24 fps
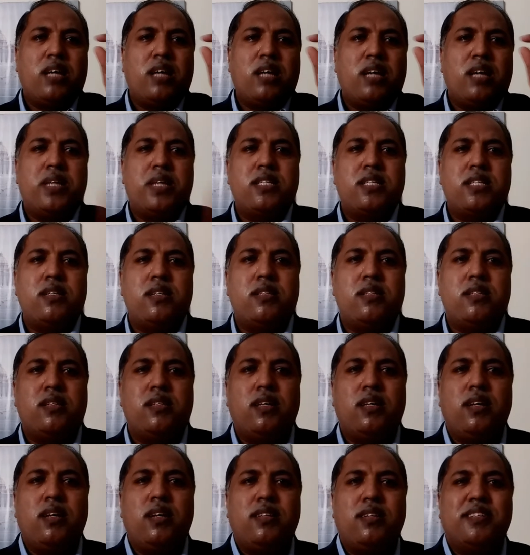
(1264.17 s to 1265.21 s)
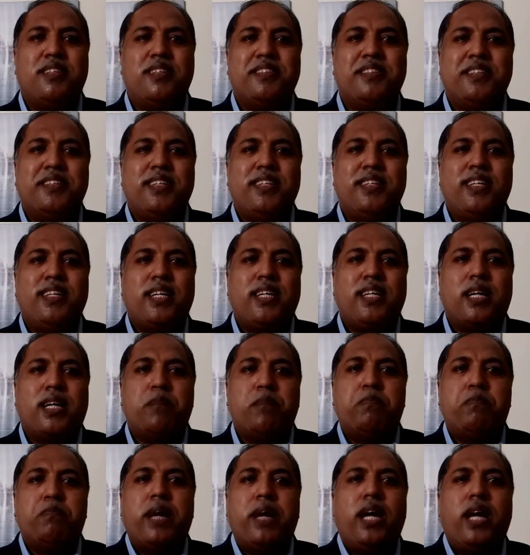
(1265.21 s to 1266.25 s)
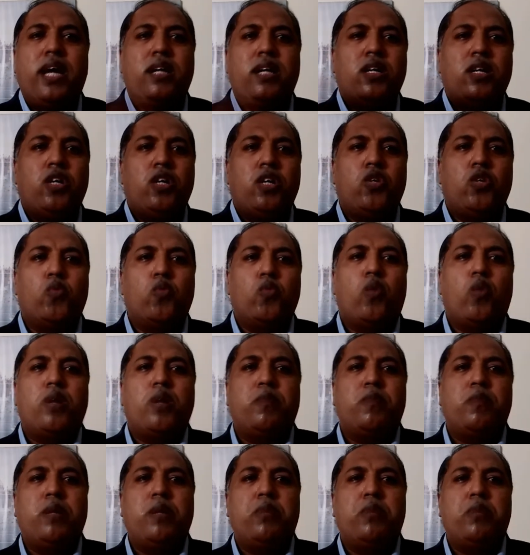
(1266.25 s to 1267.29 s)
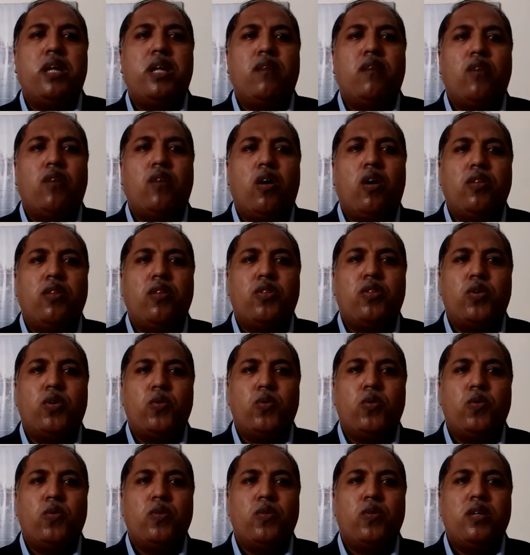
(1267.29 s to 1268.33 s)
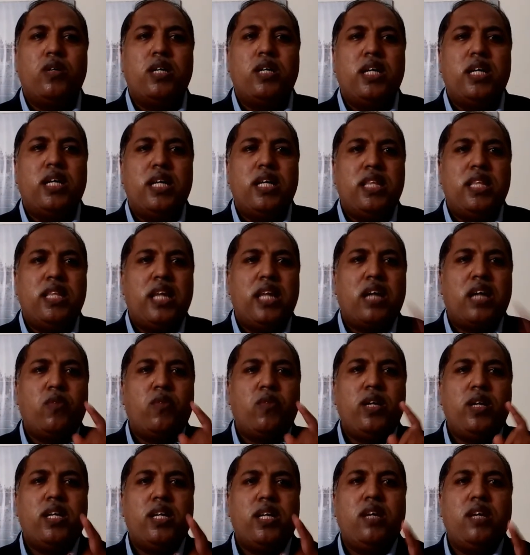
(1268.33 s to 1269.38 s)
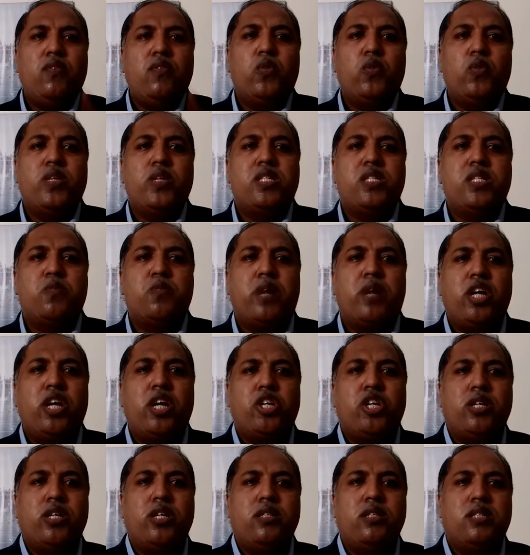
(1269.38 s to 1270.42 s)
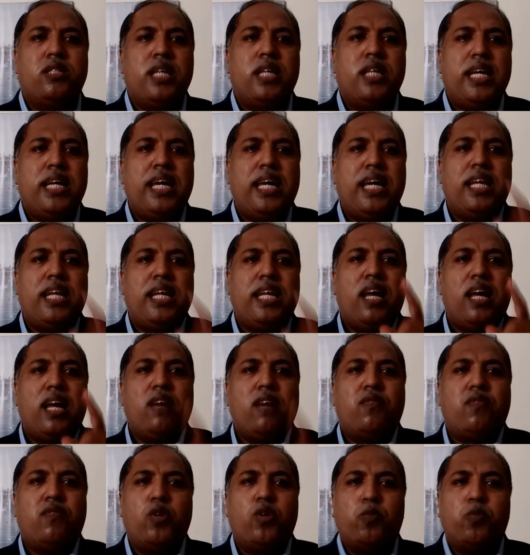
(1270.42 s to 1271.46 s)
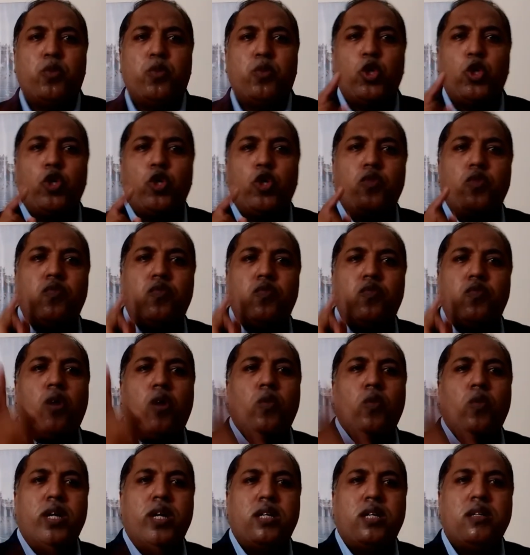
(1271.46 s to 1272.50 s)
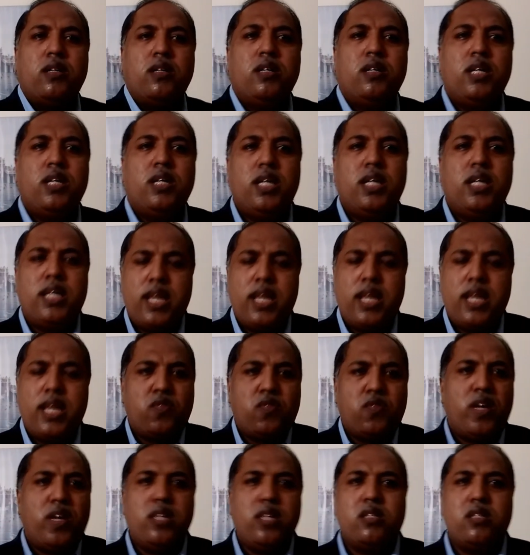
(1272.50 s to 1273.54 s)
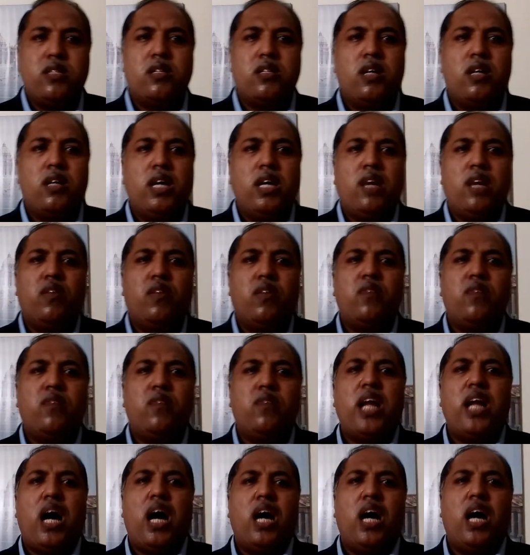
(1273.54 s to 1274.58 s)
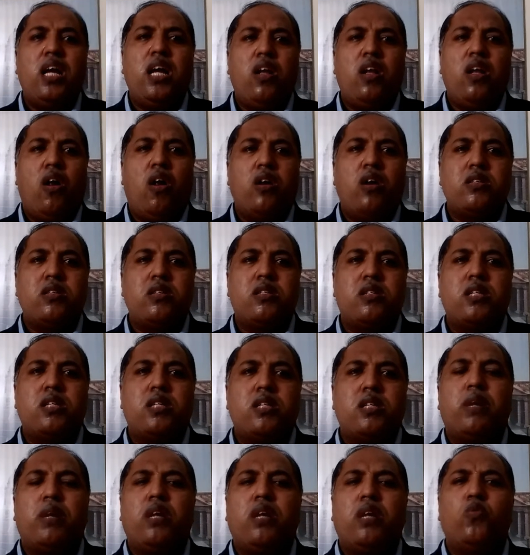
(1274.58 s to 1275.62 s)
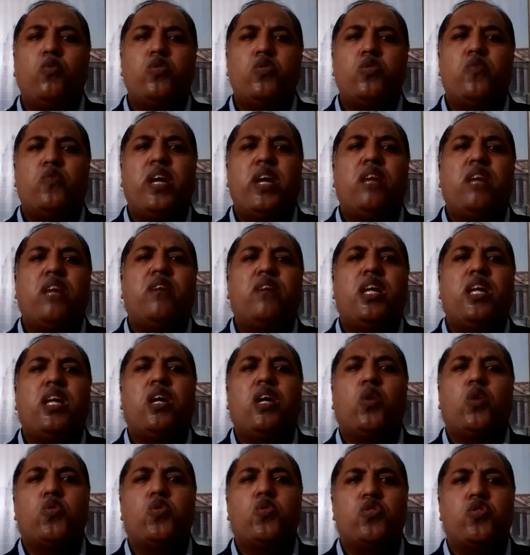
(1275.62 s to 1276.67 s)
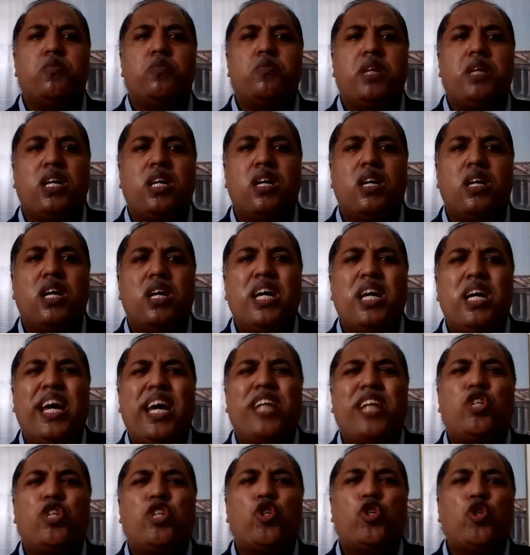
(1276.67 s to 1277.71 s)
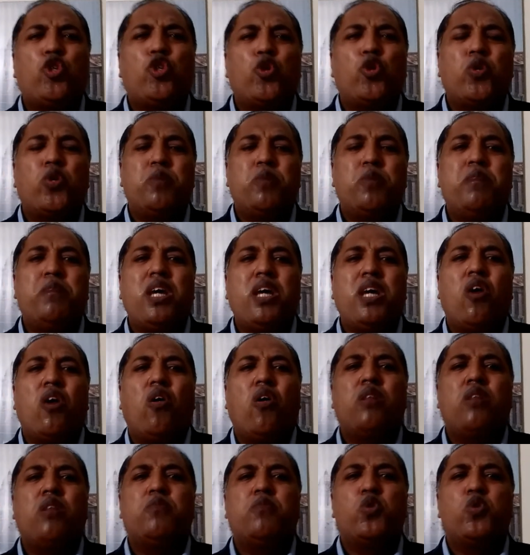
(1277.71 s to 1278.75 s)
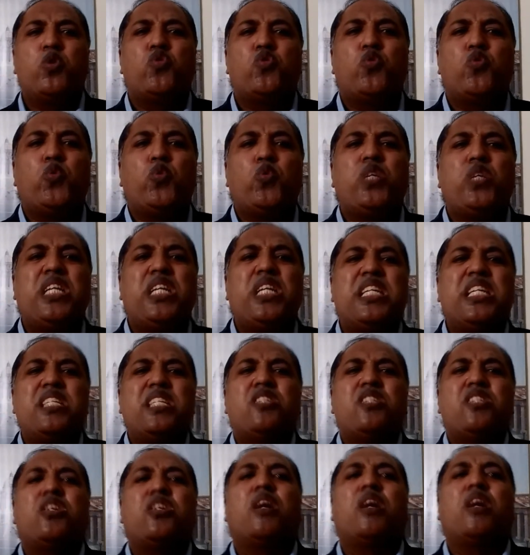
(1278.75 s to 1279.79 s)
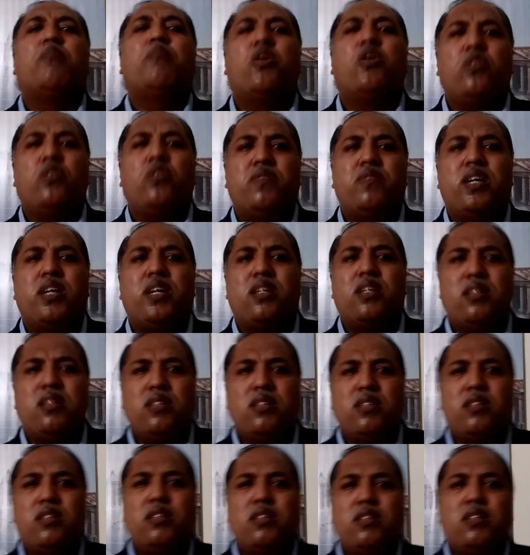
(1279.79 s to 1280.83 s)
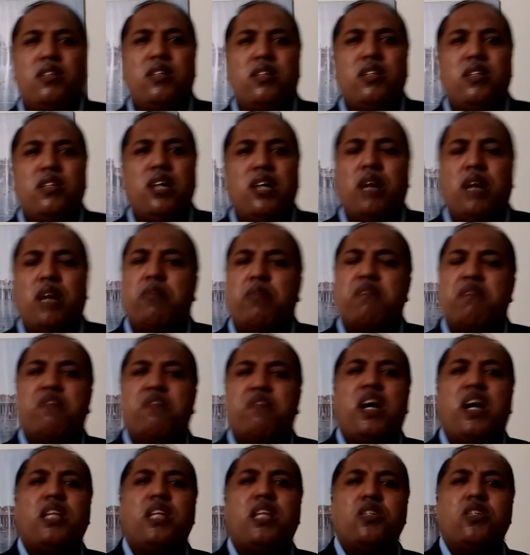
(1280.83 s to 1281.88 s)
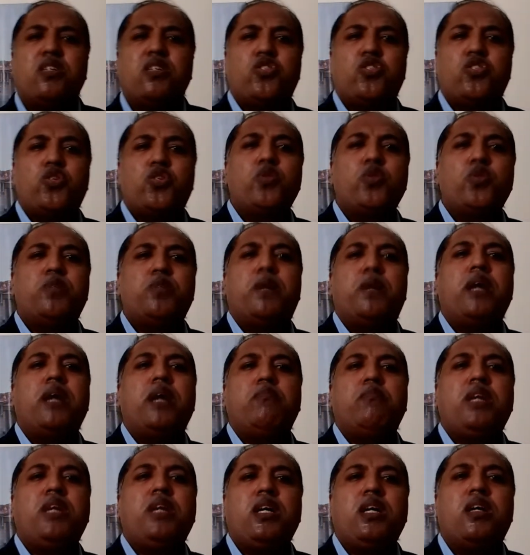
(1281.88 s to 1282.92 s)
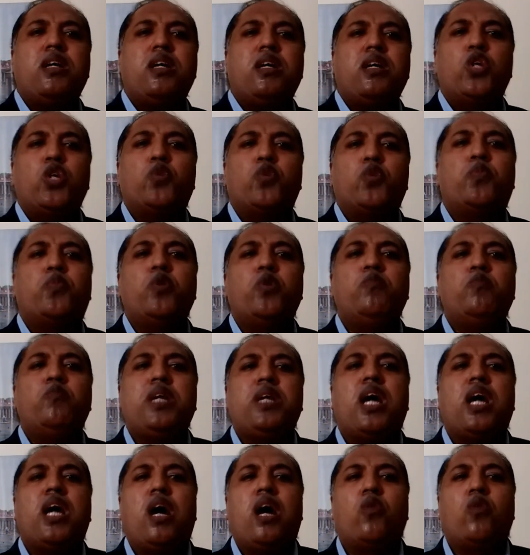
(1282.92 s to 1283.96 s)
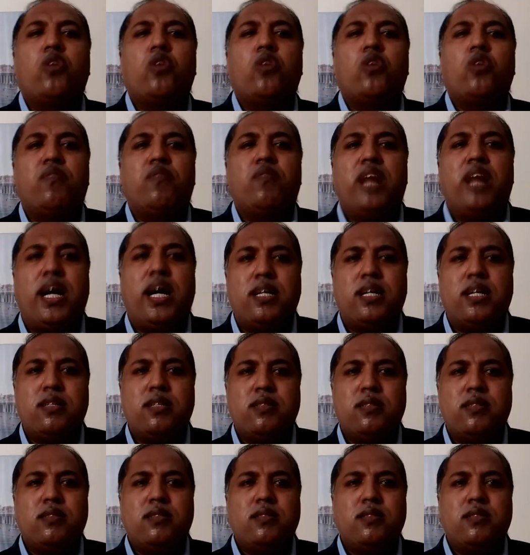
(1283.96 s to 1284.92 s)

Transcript: like a mustard seed compared to what people have gone through. That will give you inspirations in life to push you forward. Yes, friends, even when I lost somebody who was very, very close to me, it took me almost 2 years to come out of it. And my father stood by me to pull me out of that.